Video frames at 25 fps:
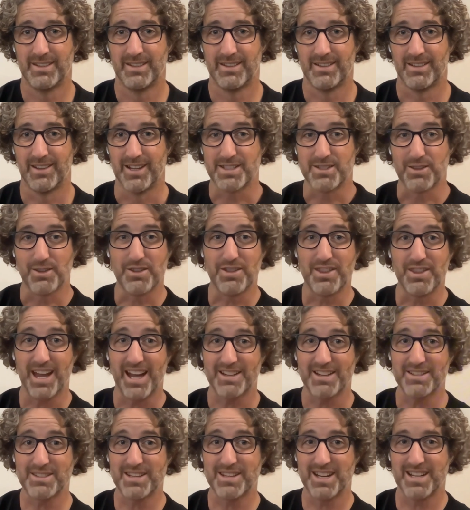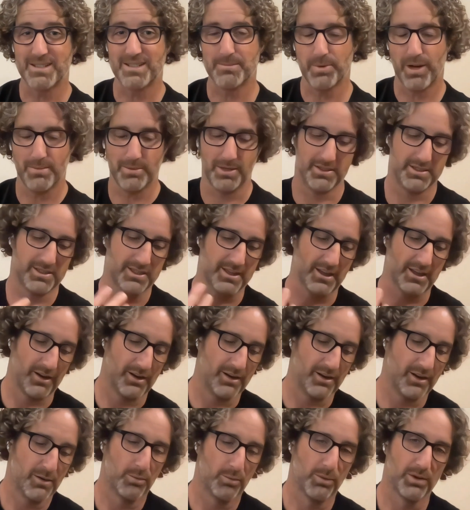right? So 1,000 days in pipeline. So
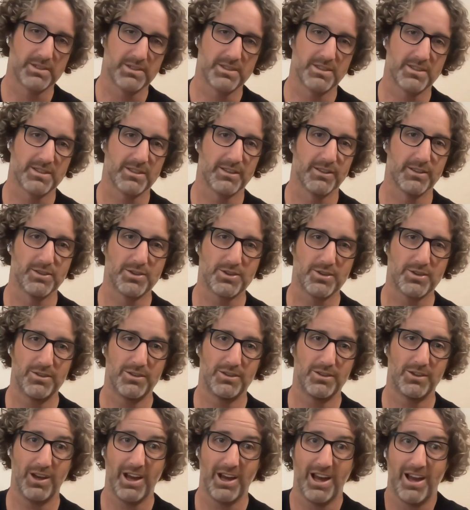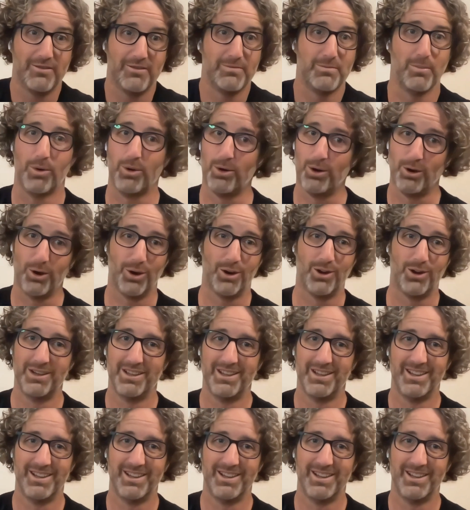what's the solution? You have more